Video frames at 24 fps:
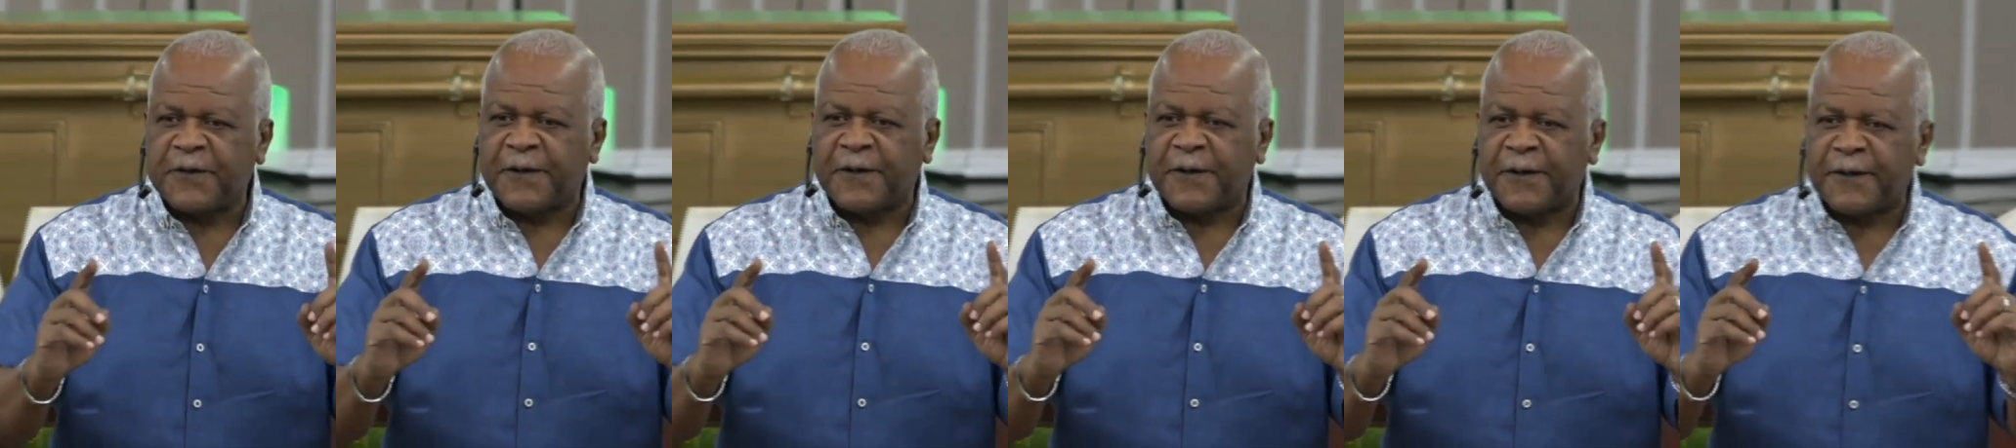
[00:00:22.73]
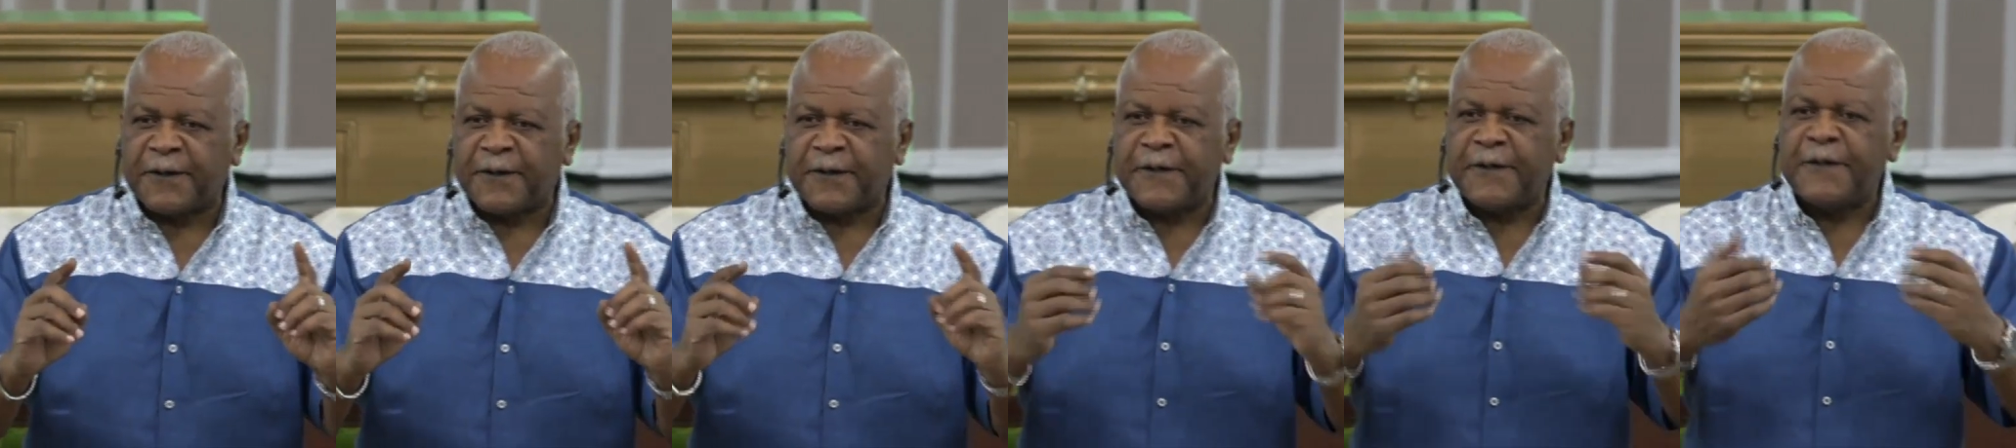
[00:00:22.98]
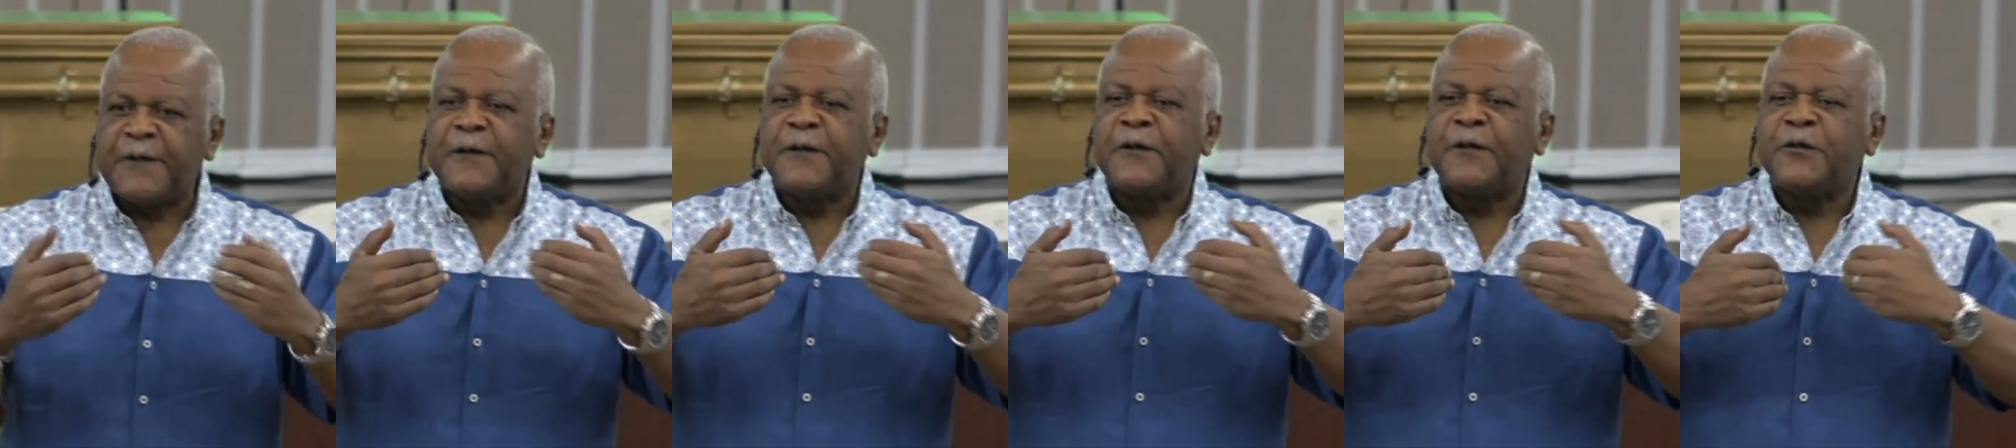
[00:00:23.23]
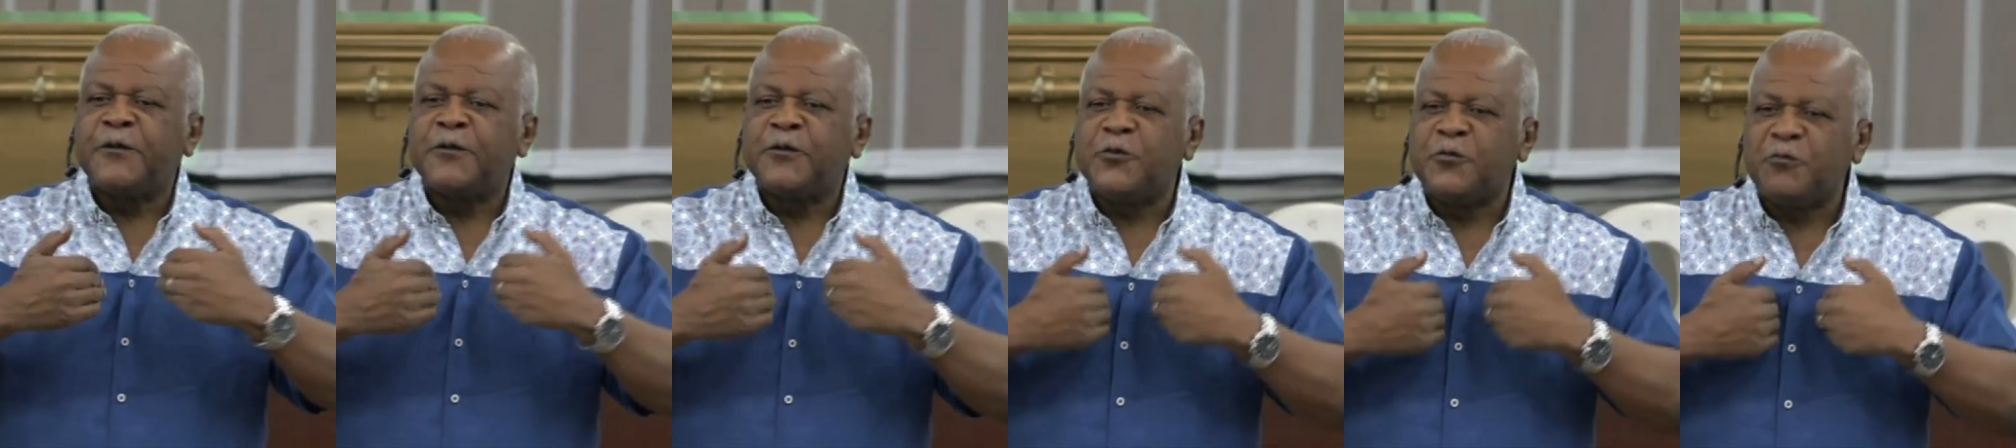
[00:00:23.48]
God
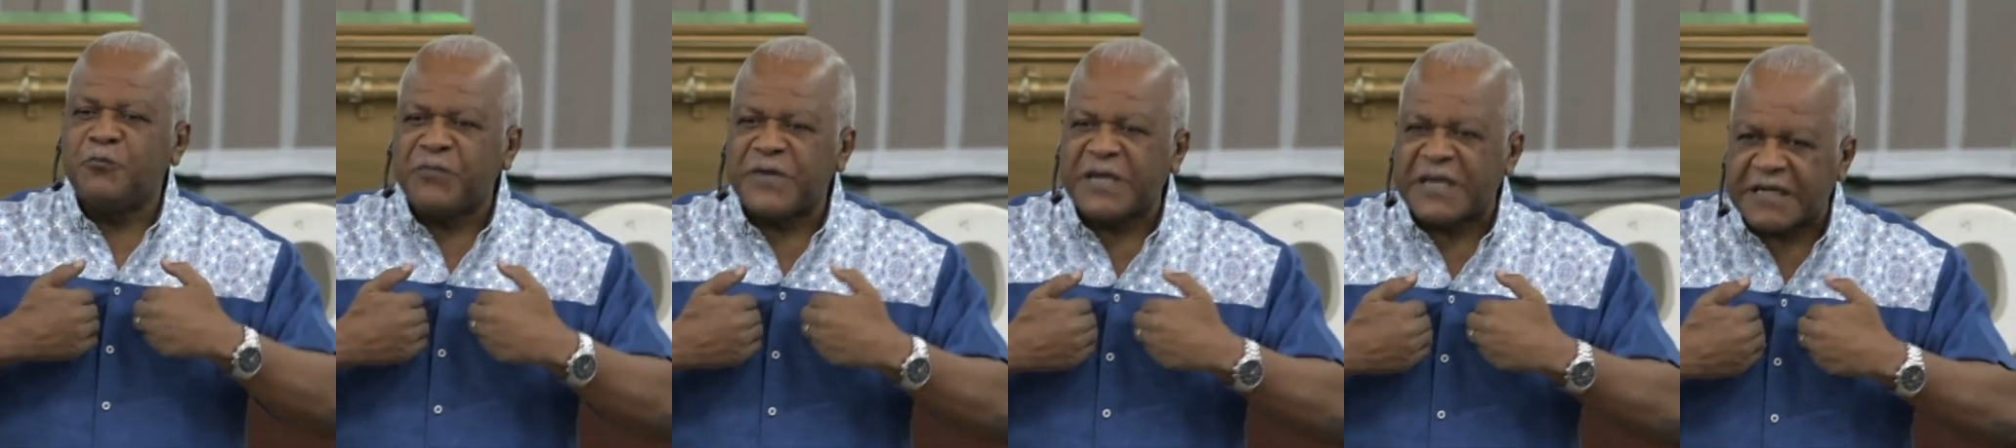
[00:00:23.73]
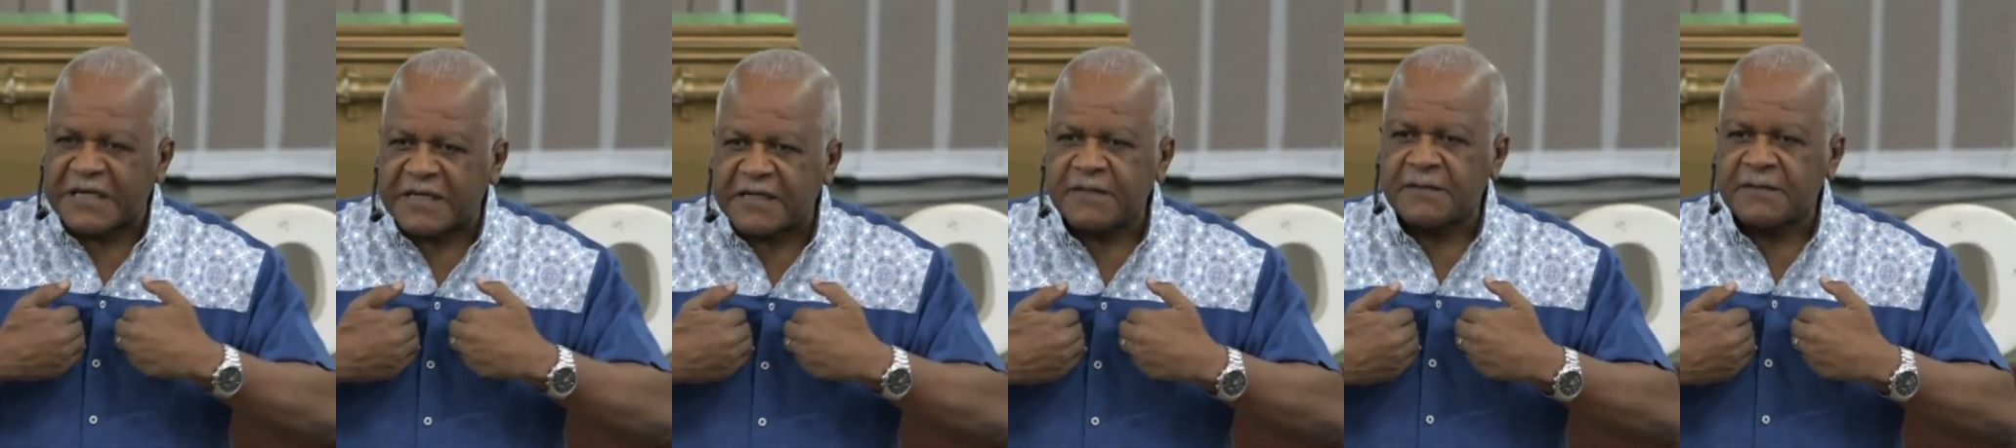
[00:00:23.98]
to me.